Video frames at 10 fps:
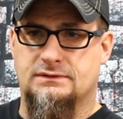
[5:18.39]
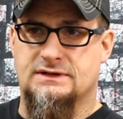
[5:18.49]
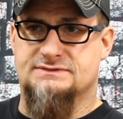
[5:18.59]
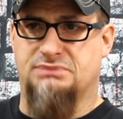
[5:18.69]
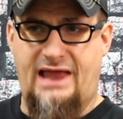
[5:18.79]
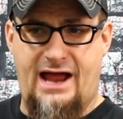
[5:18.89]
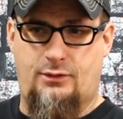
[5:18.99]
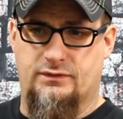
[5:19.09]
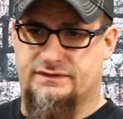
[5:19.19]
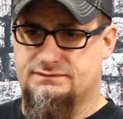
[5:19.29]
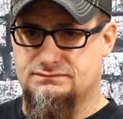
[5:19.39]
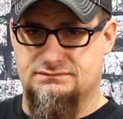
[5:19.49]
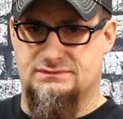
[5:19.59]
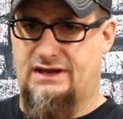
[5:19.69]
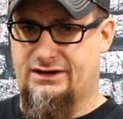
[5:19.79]
It's black with
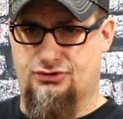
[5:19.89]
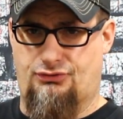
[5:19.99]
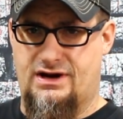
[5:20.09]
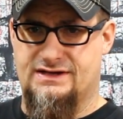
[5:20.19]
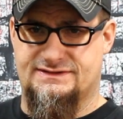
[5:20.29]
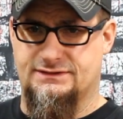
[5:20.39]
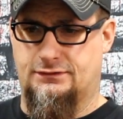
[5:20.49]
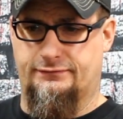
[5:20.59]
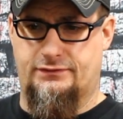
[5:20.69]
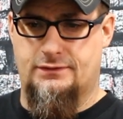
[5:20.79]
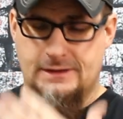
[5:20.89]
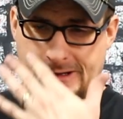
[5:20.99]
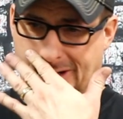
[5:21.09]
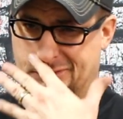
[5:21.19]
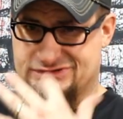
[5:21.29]
like gray silver,
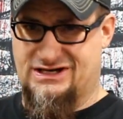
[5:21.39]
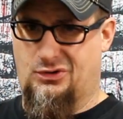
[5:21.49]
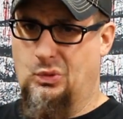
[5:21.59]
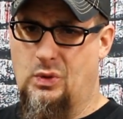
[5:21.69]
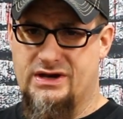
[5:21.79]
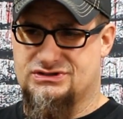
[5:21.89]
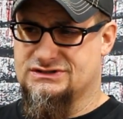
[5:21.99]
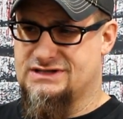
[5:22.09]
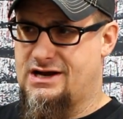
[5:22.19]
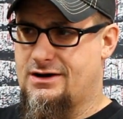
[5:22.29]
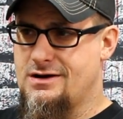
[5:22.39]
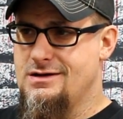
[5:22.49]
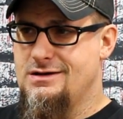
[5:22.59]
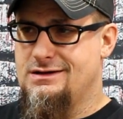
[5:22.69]
almost like a witch's hair.